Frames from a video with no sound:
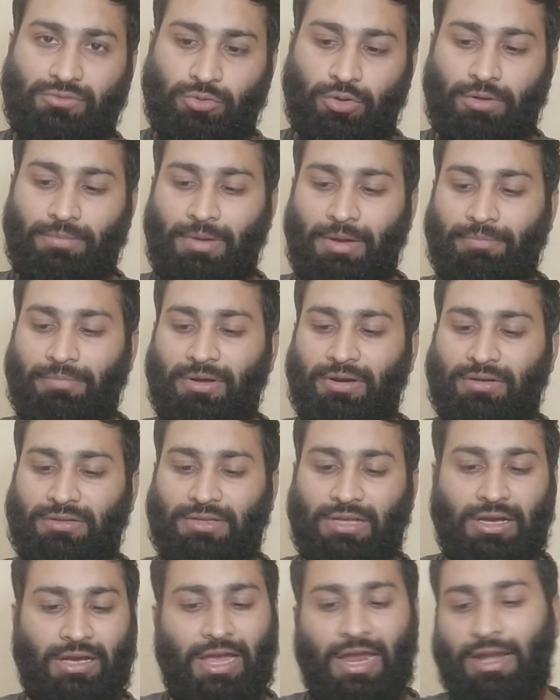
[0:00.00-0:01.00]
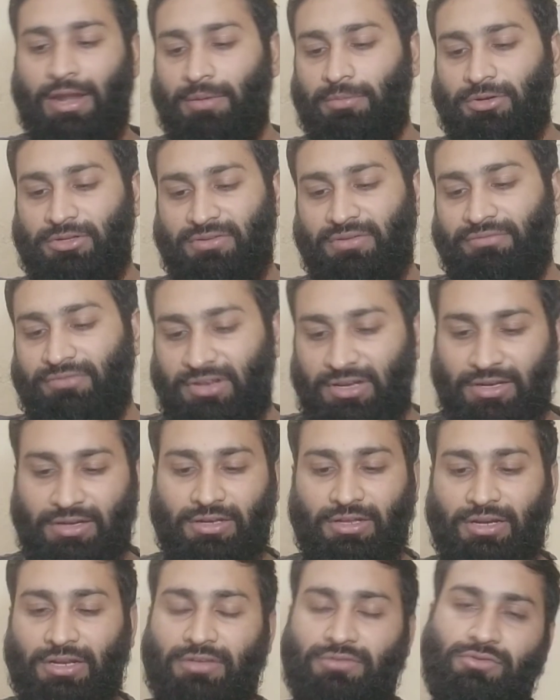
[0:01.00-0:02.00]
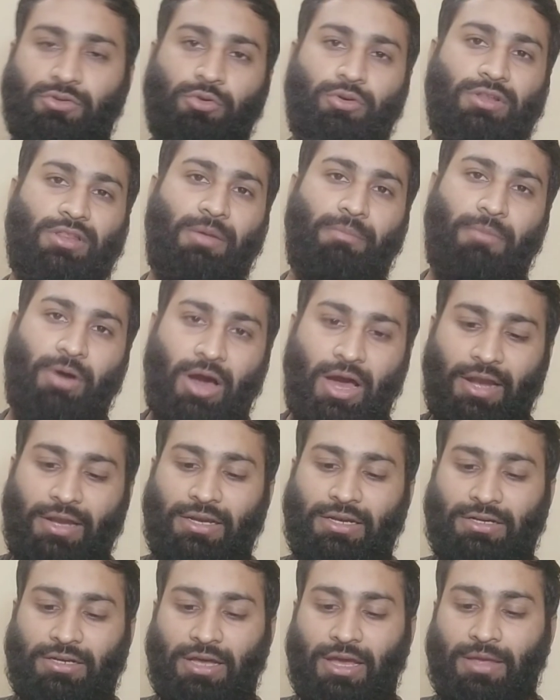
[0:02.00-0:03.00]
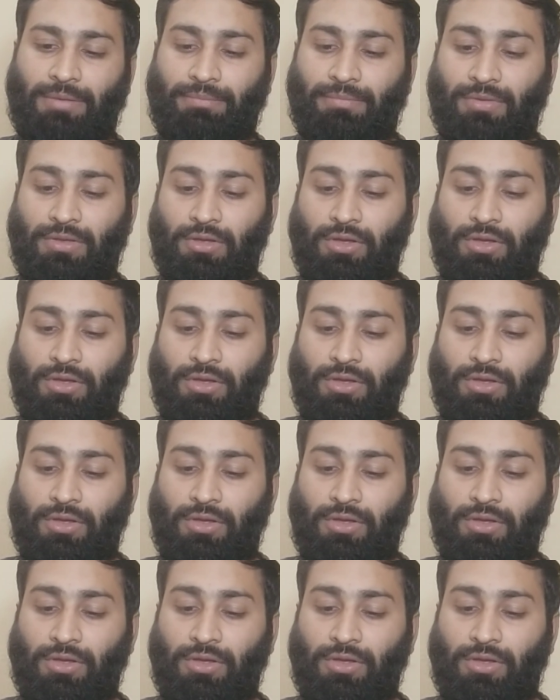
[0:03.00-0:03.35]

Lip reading: So remember, the catabolism will increase during the morning time.